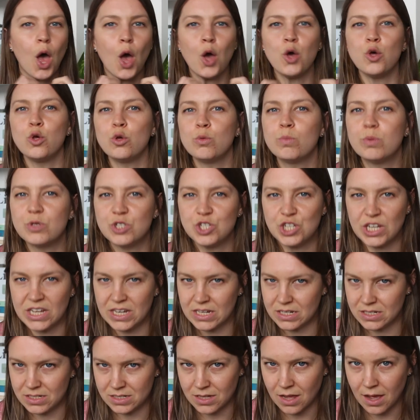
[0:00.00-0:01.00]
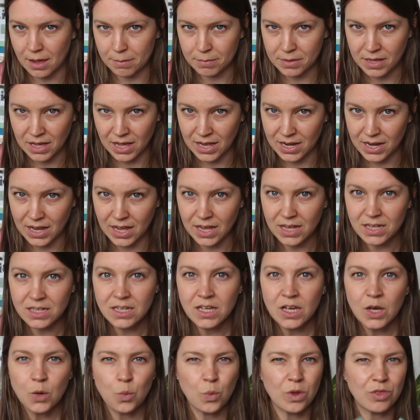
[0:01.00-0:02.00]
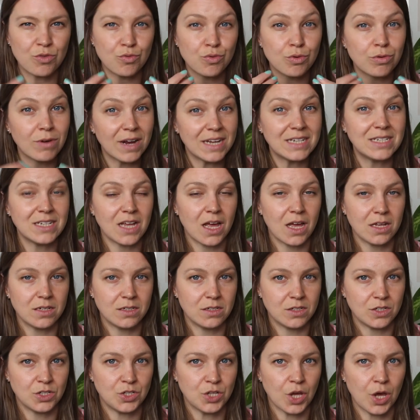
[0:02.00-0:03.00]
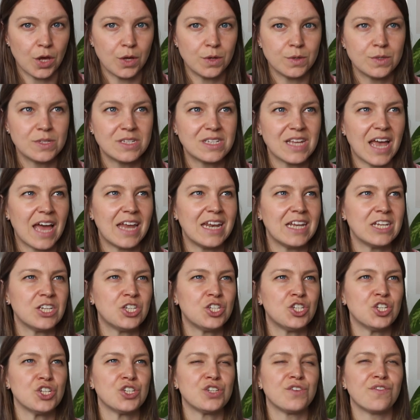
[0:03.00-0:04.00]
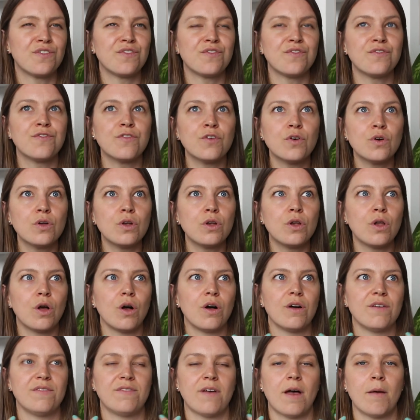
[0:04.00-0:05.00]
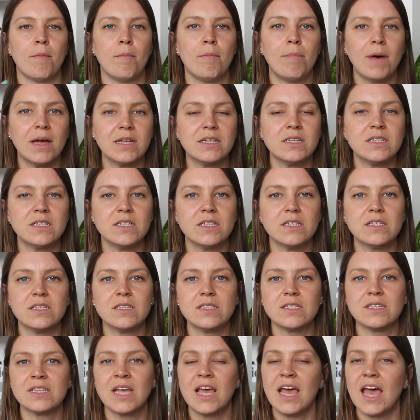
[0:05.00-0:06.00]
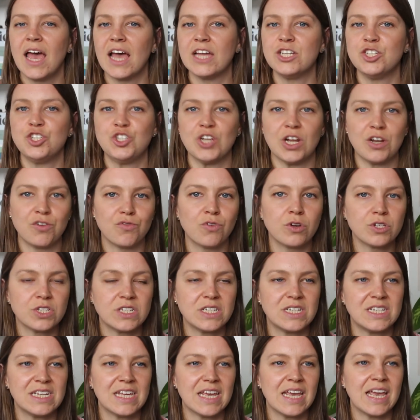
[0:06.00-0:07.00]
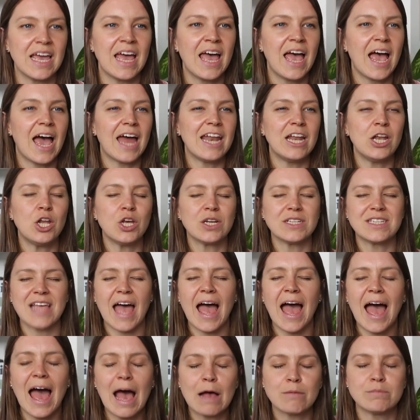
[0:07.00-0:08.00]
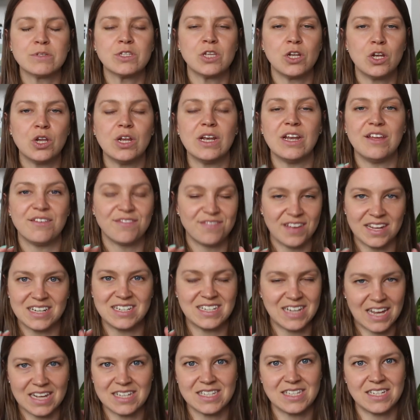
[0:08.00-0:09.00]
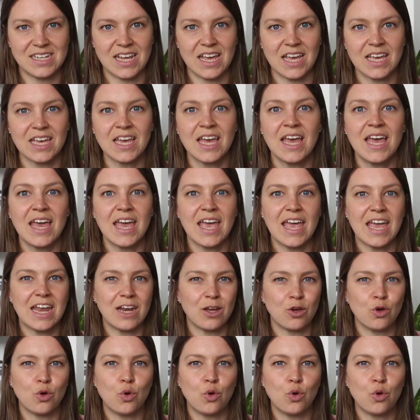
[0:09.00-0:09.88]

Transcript: aubergine type colour with red undertones and it's just full of abundance and generosity and it looks absolutely fantastic in a